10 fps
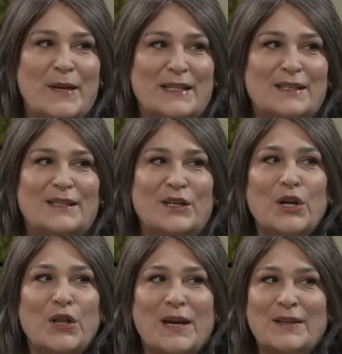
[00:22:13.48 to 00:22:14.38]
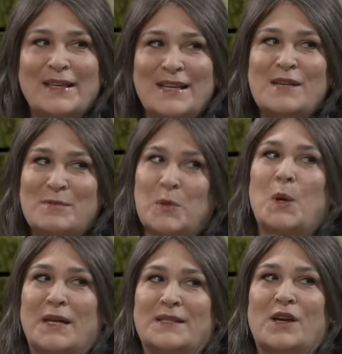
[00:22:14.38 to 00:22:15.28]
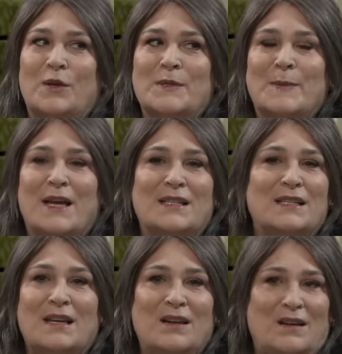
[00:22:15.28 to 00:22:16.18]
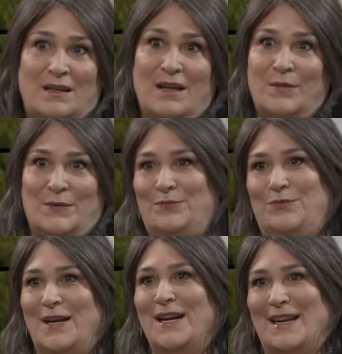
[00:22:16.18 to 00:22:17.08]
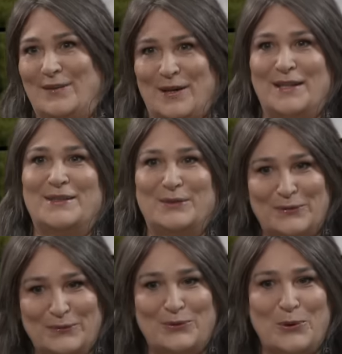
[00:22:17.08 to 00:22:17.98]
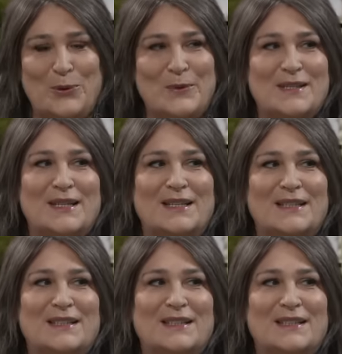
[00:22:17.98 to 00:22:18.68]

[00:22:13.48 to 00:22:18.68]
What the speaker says: I mean, you know, they tend to be quite circumspect, and that was really quite sort of raw, wasn't it?